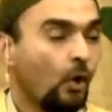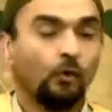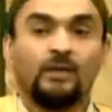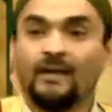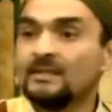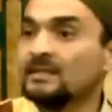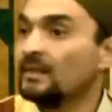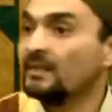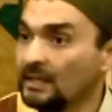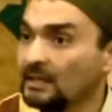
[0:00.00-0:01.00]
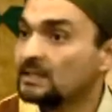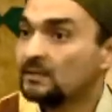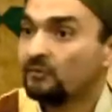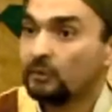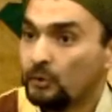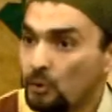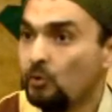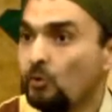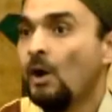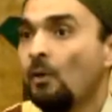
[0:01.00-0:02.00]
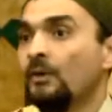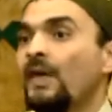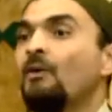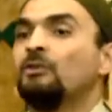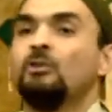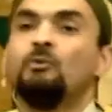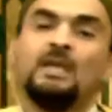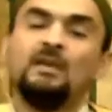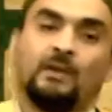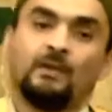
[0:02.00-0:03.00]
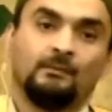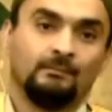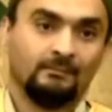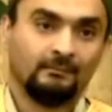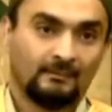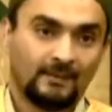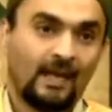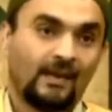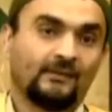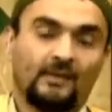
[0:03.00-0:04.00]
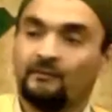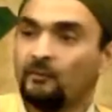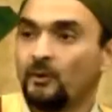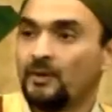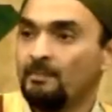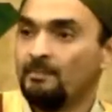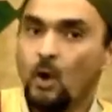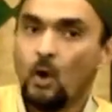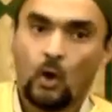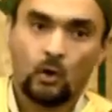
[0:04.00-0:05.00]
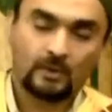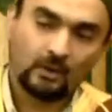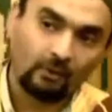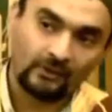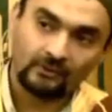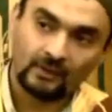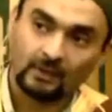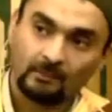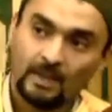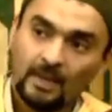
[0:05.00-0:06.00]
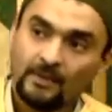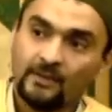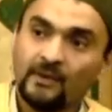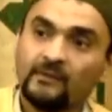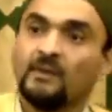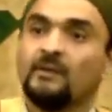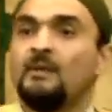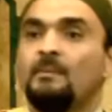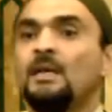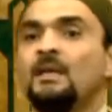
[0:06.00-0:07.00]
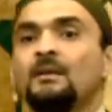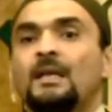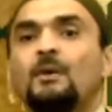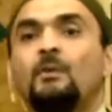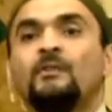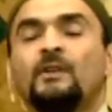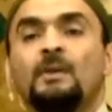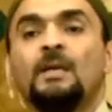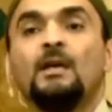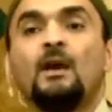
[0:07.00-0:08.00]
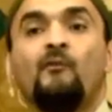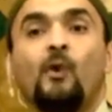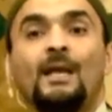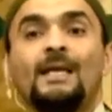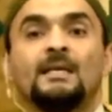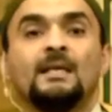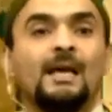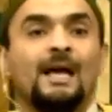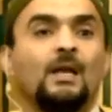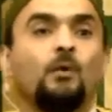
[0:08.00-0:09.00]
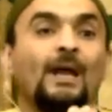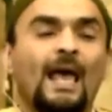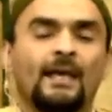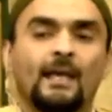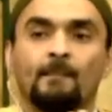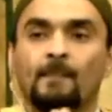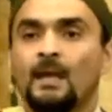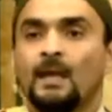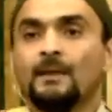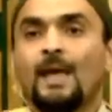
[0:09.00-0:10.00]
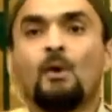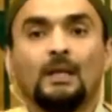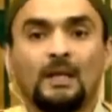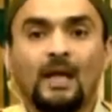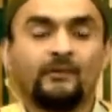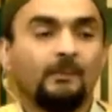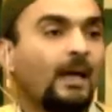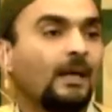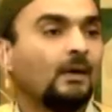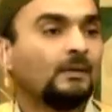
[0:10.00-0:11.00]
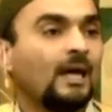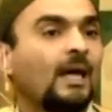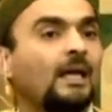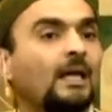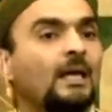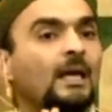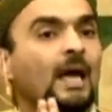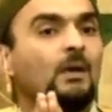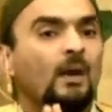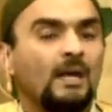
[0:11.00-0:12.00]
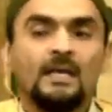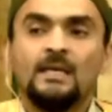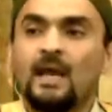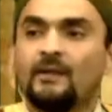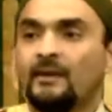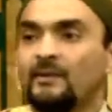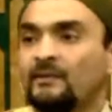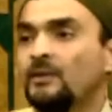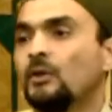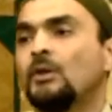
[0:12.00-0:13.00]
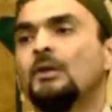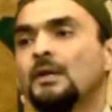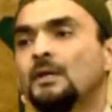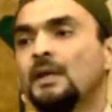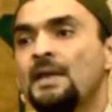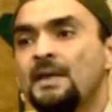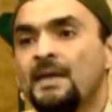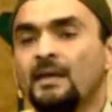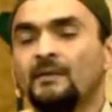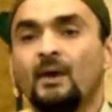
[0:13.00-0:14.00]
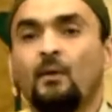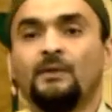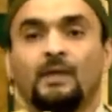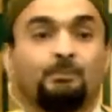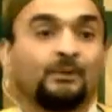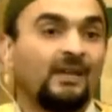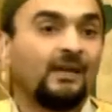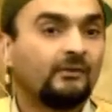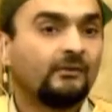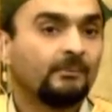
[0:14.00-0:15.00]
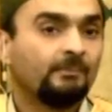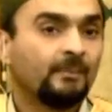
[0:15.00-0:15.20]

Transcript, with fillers: Who does things for you without you even asking for them or requesting them. This is the meaning, the linguistic meaning of wali, al-walay. Now Allah subhanahu wa ta'ala, al-wali, as I said earlier, He is the one that protects.